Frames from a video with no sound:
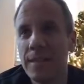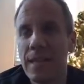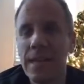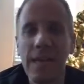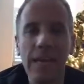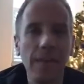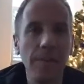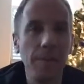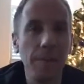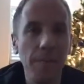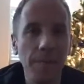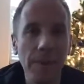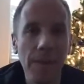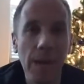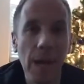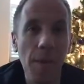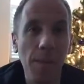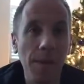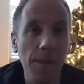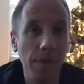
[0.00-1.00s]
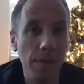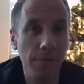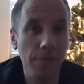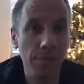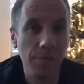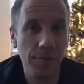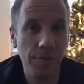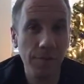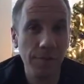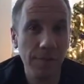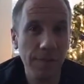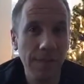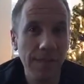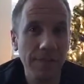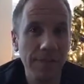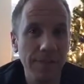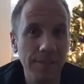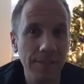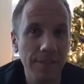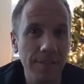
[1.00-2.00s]
can't remember how many officially
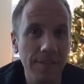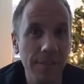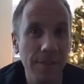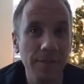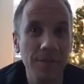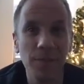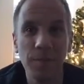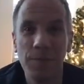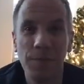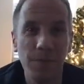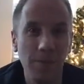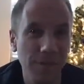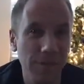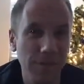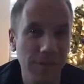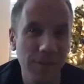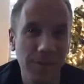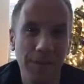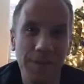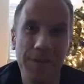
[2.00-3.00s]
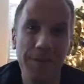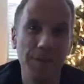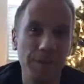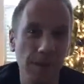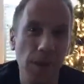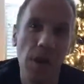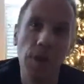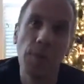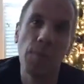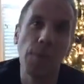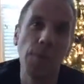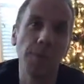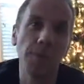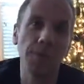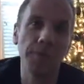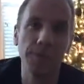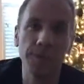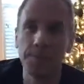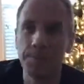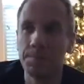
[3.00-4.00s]
licensed stuff. So if you want to sell like Star
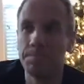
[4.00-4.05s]
Wars or